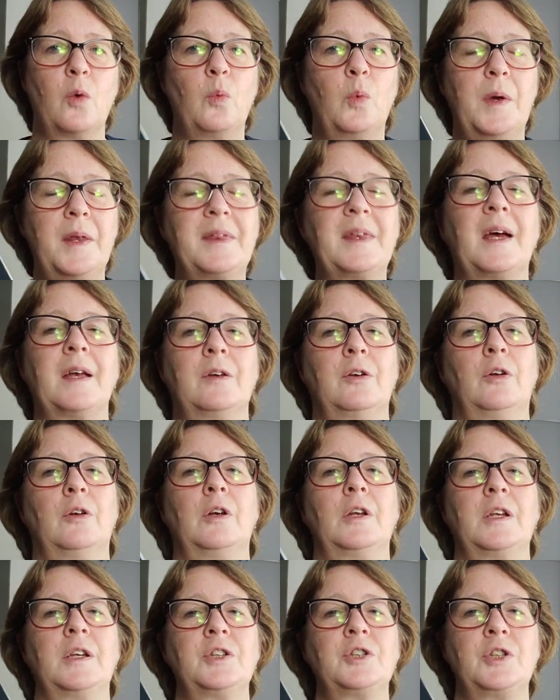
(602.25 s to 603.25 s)
With that
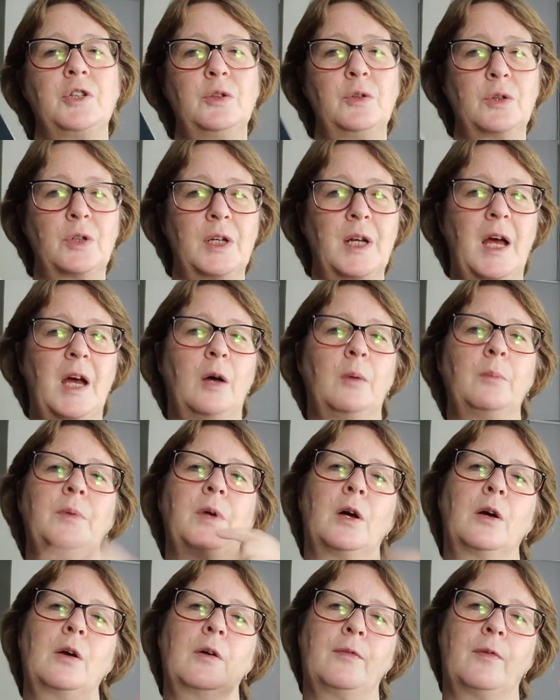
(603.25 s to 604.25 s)
knowledge, you can help to
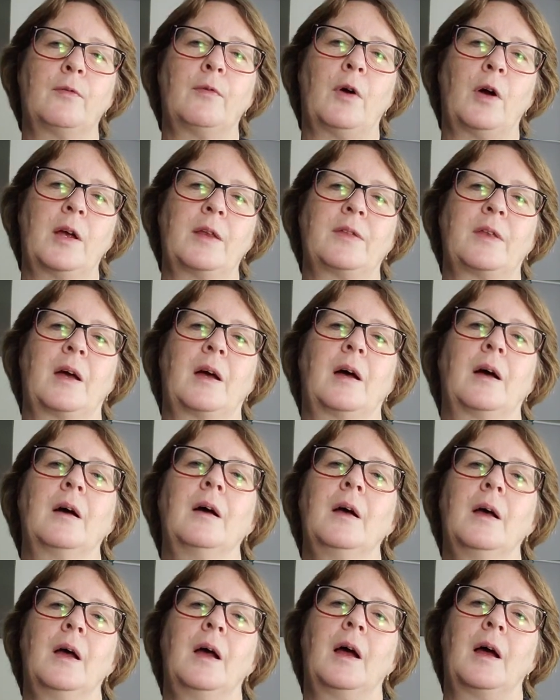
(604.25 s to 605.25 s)
override that
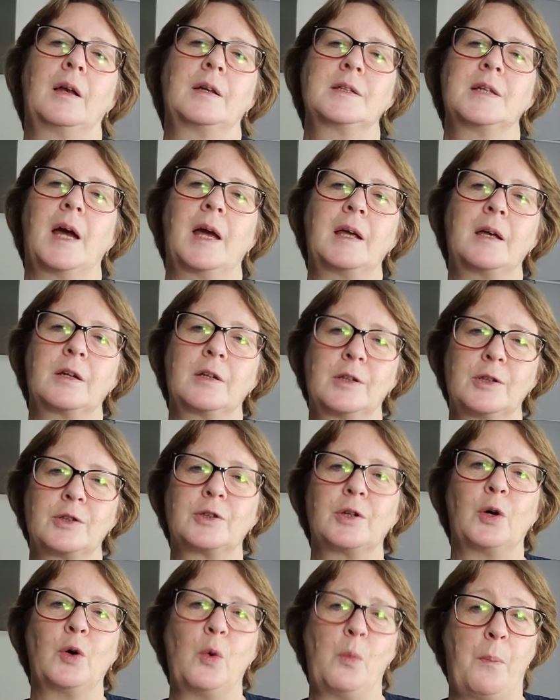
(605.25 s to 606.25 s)
and take
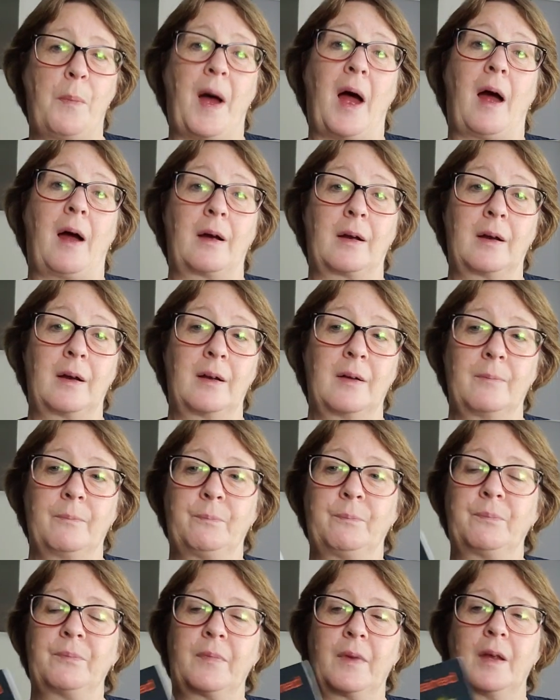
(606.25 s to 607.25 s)
control back.
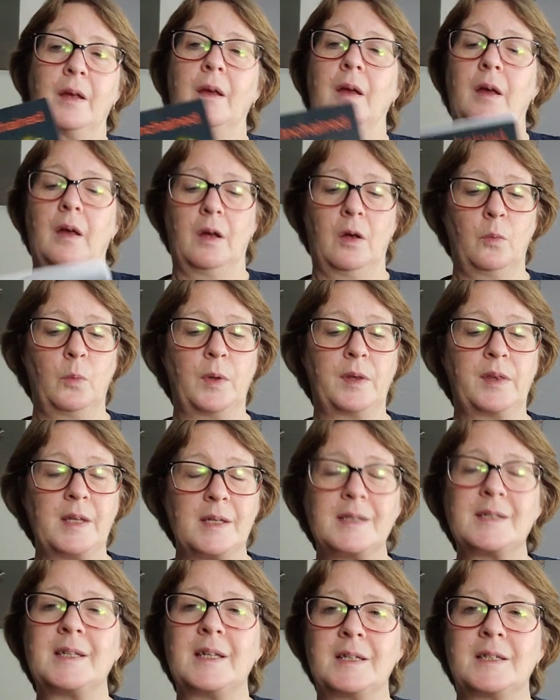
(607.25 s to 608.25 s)
With this
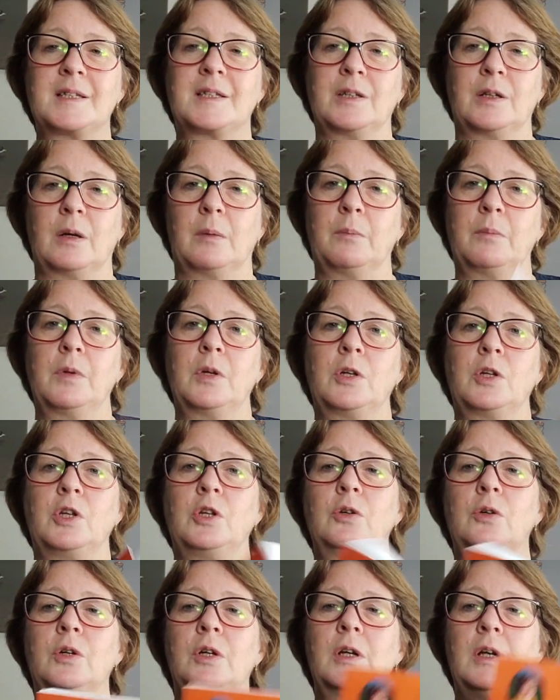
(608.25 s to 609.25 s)
system,
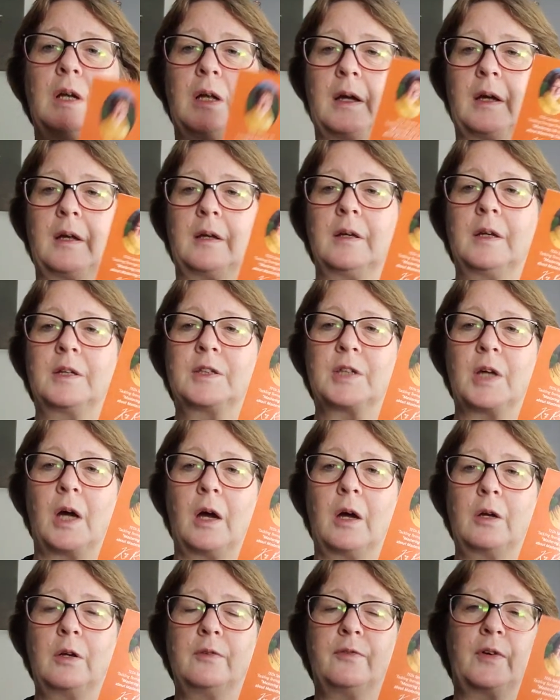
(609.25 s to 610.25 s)
you can learn to
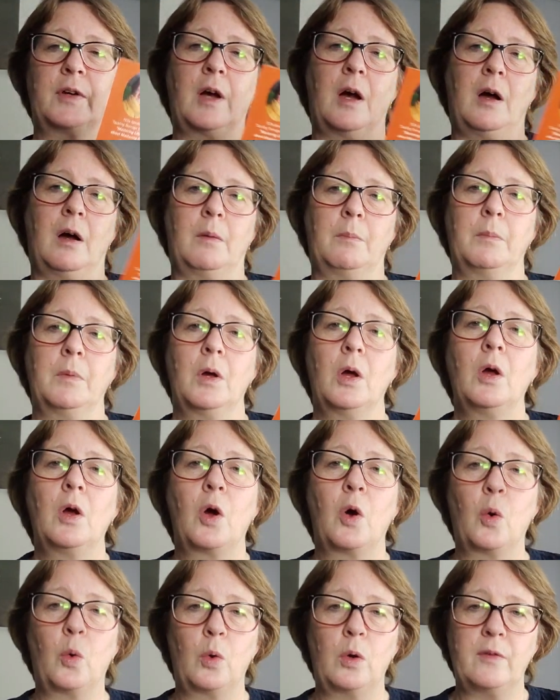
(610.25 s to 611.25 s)
overcome
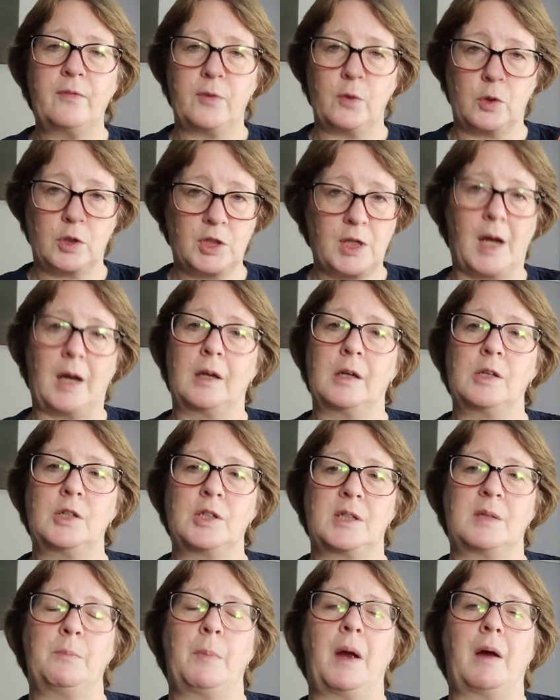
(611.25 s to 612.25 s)
all of your
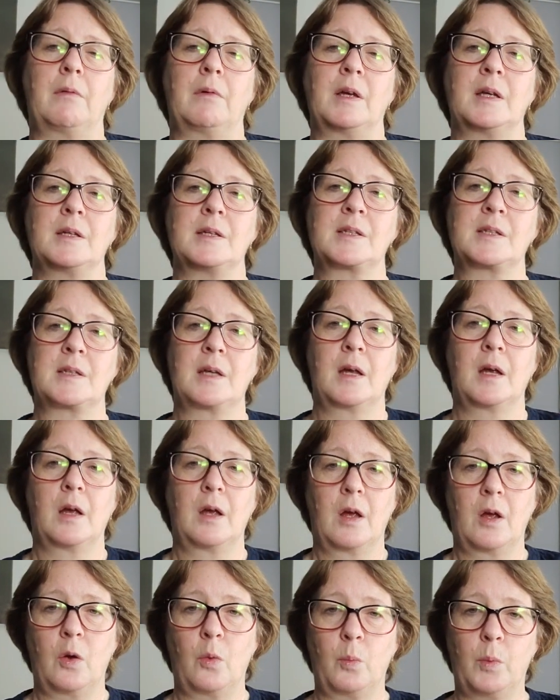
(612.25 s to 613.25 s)
challenges and barriers
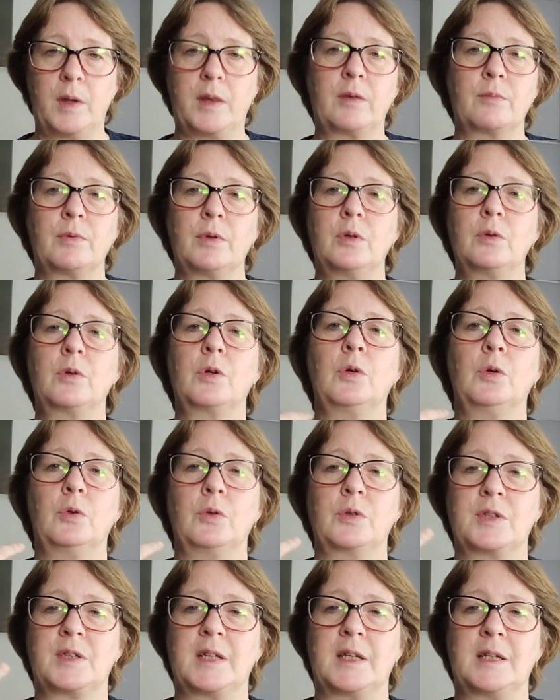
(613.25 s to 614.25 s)
with the root
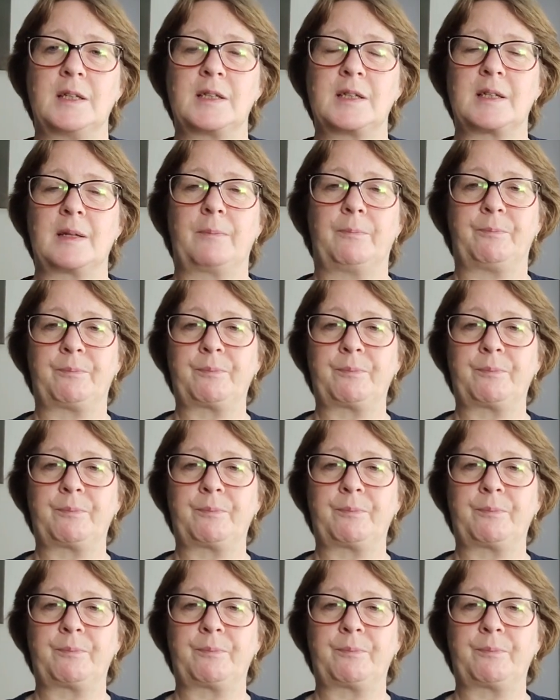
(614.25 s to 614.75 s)
causes,